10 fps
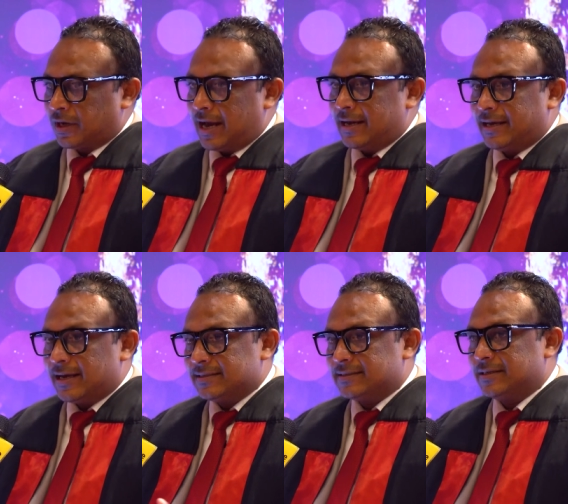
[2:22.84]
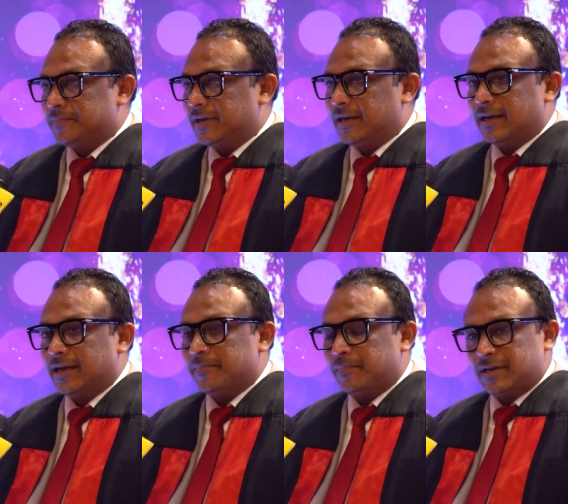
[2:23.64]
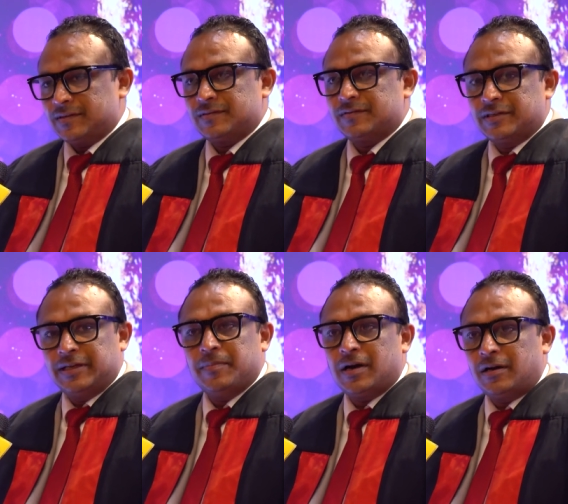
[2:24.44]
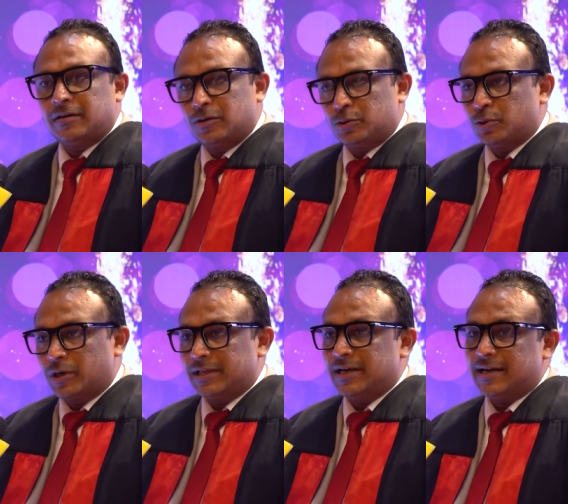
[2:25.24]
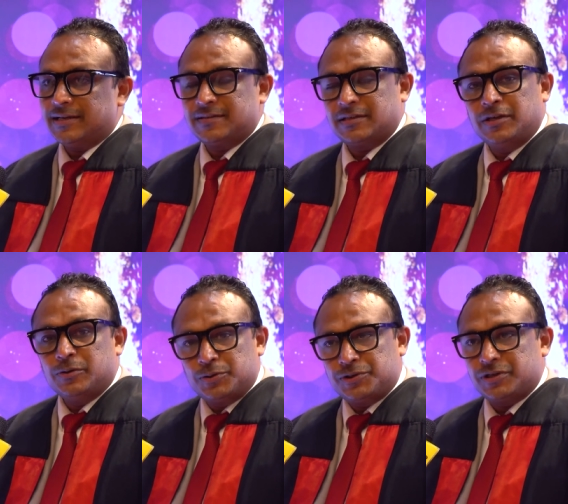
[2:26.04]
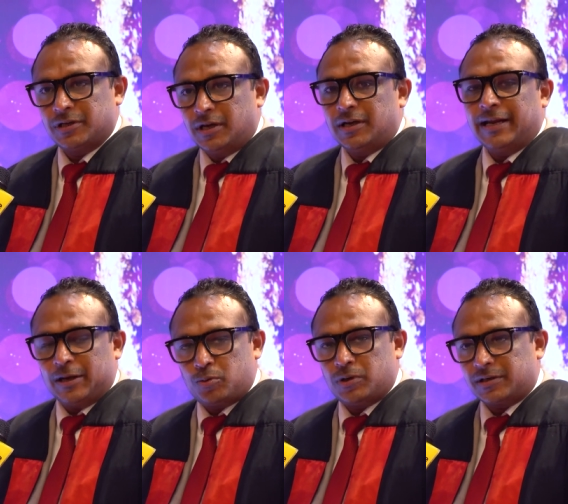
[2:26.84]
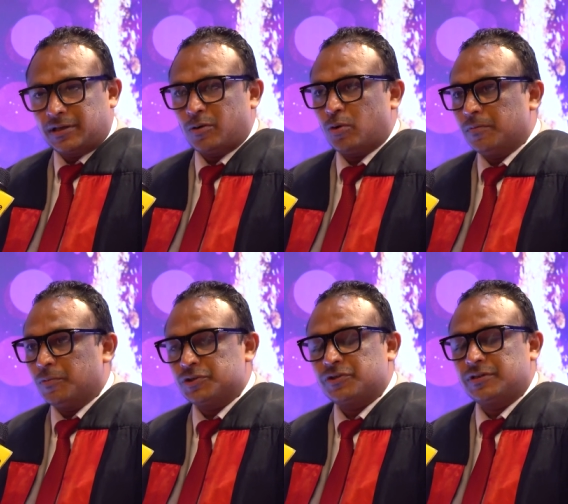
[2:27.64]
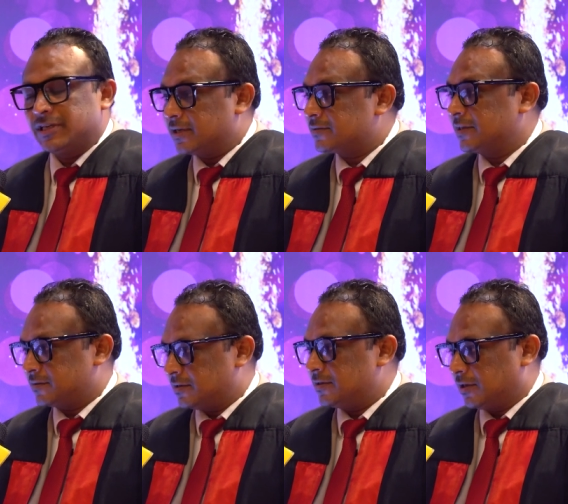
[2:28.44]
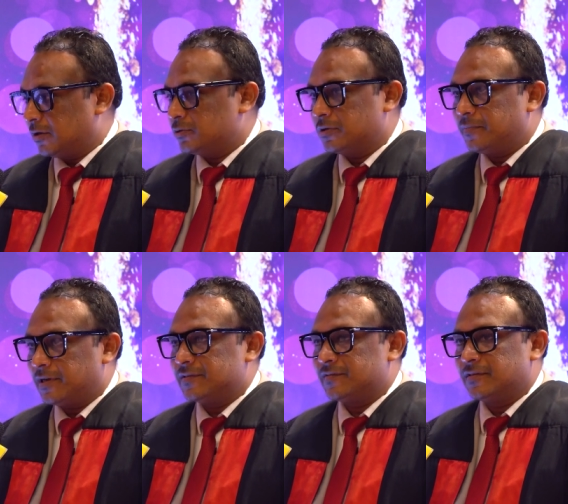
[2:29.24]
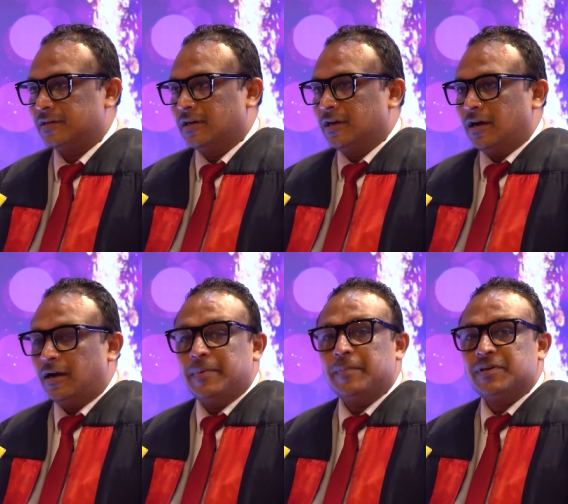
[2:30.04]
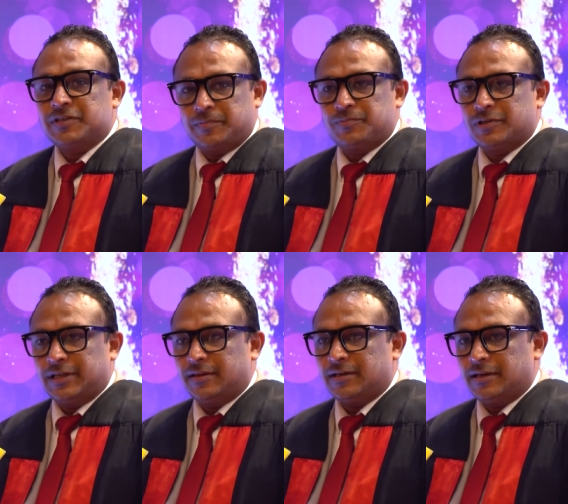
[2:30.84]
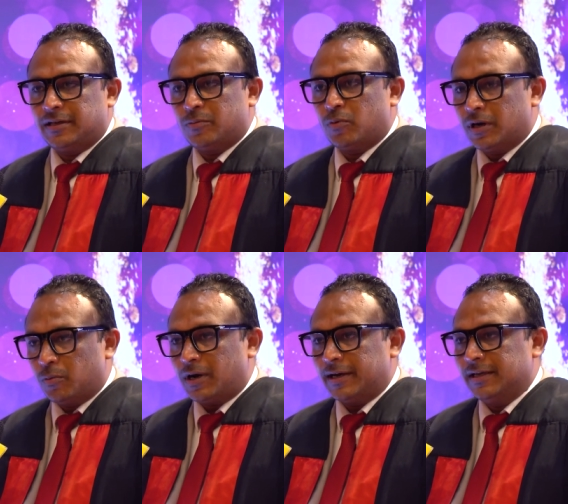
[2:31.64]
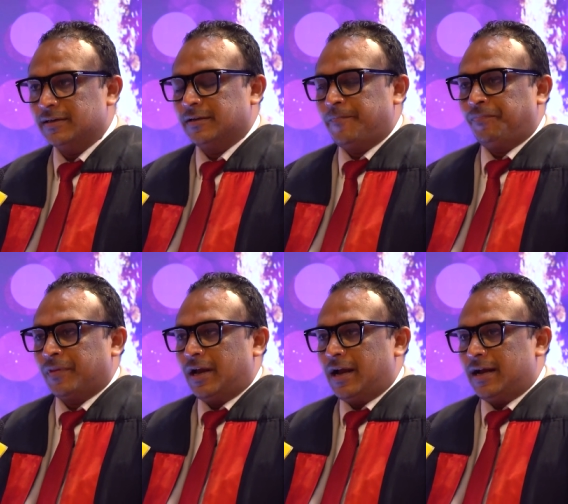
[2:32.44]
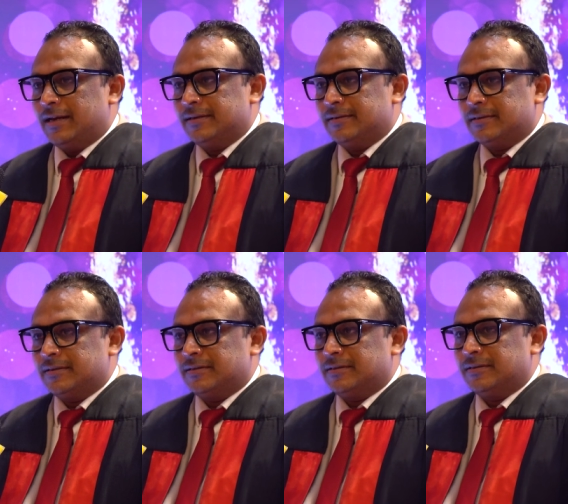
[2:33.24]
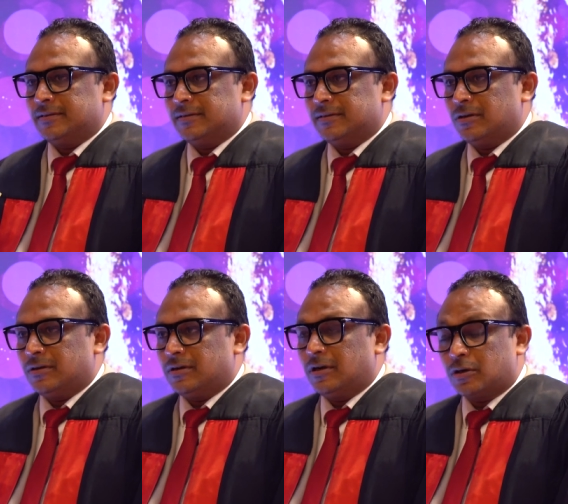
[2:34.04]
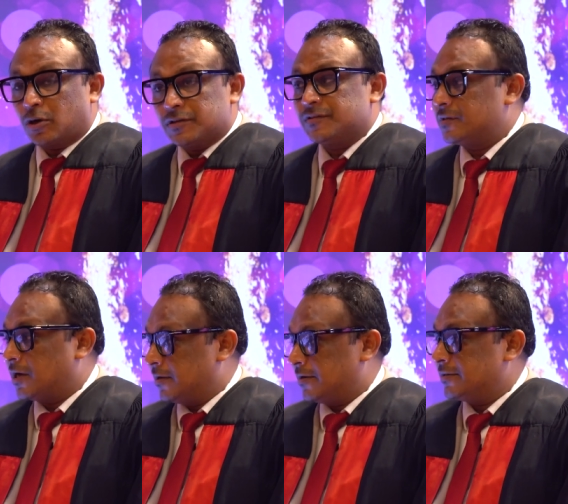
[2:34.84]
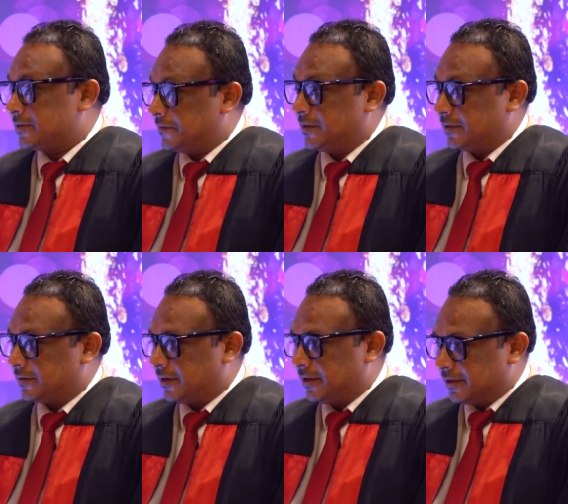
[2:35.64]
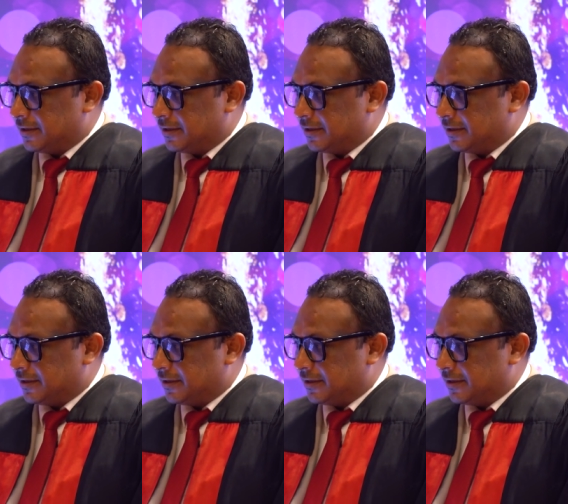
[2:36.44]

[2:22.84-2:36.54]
and AICPA plus CIMA got together and it's a huge network now almost 600,000 plus uh, memberships in the in worldwide and uh, uh, across 173